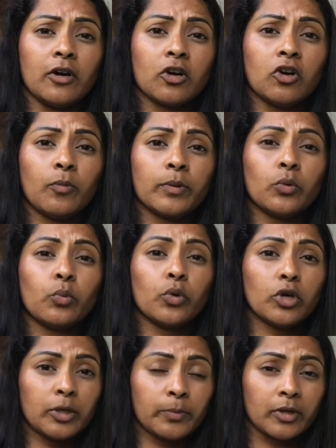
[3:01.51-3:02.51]
a couple of
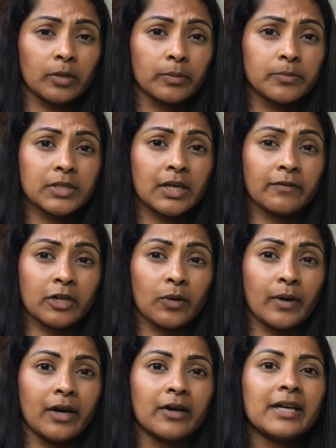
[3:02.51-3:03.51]
word problems to have a go
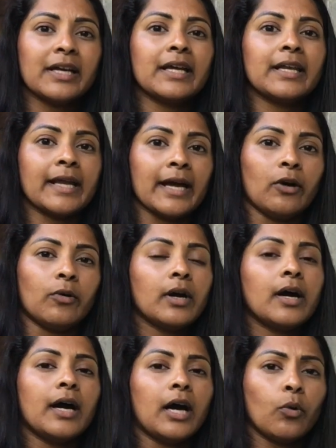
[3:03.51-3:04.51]
at. Now,
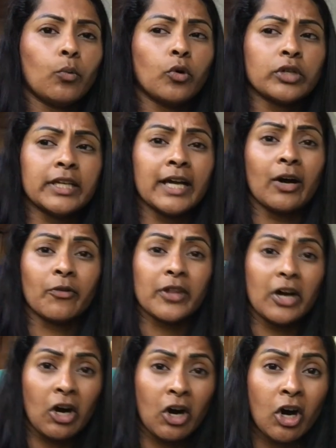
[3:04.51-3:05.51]
I warn you now,
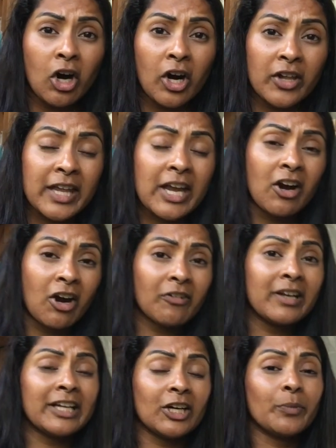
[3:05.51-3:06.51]
they are
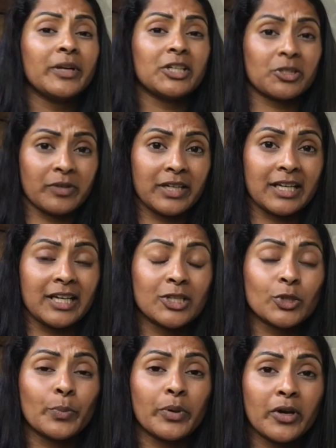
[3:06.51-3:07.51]
a little bit tricky,
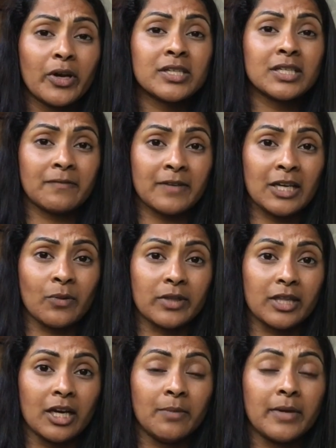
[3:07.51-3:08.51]
so persevere
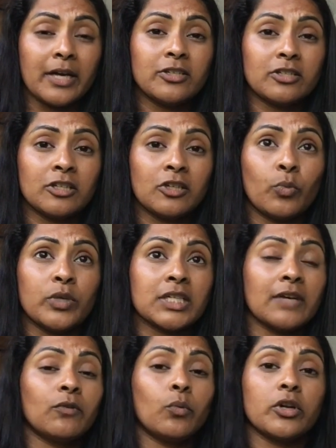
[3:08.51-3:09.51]
with them and do
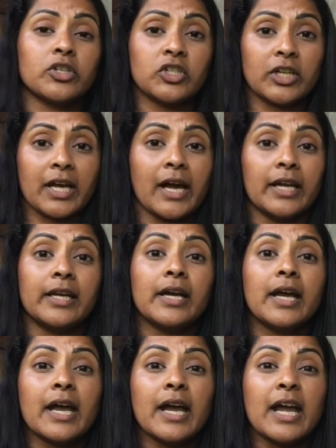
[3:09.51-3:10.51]
whichever ones you can.
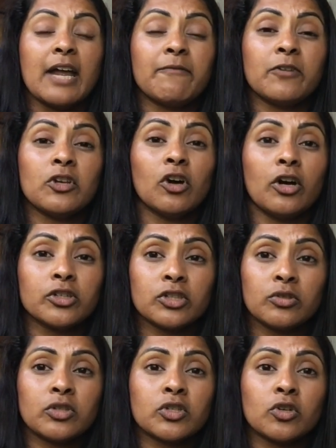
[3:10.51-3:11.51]
If you're not
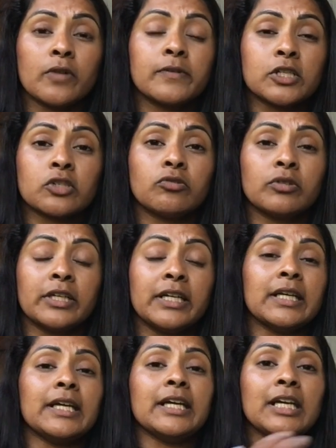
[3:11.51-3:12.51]
too sure, if you're
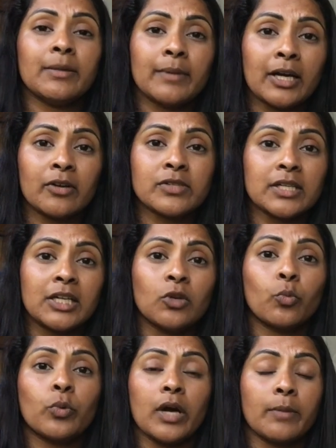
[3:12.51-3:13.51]
struggling, email us
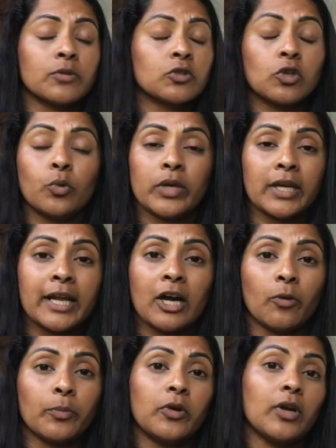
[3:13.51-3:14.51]
in. I'm sure we can
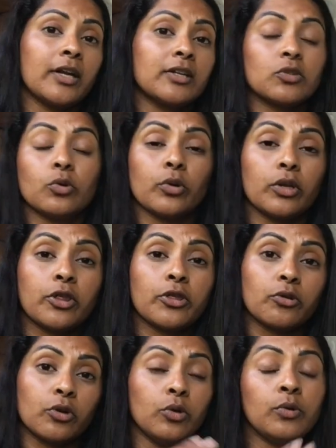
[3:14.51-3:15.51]
help you and talk you
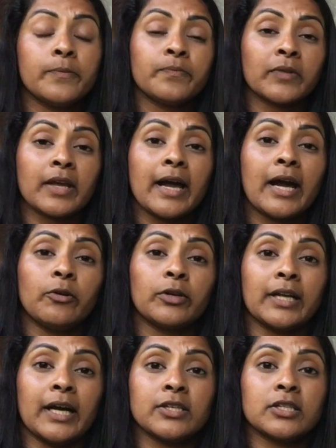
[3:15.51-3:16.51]
through how you
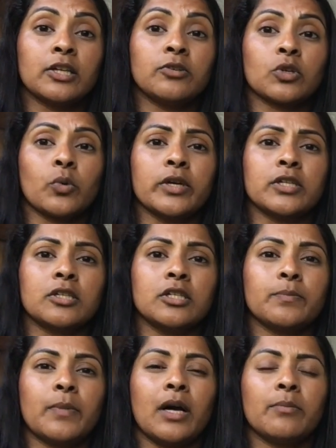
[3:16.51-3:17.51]
can answer those questions,
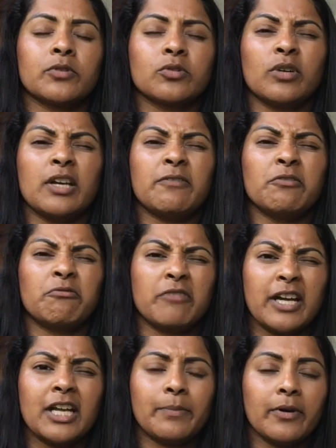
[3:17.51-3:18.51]
but I'm sure if you
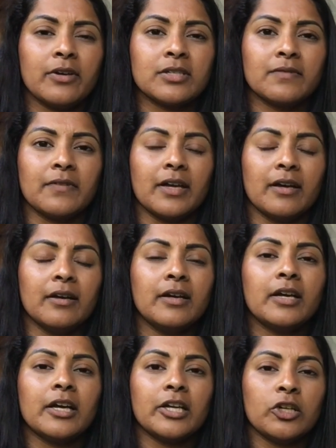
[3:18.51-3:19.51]
really persevere,
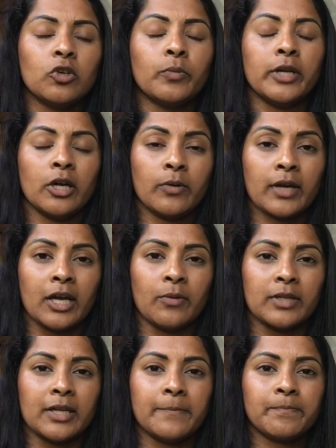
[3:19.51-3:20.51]
you'll be okay
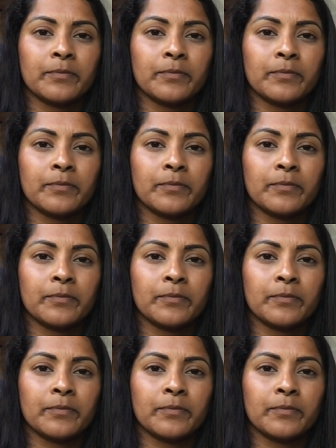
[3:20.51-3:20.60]
with it.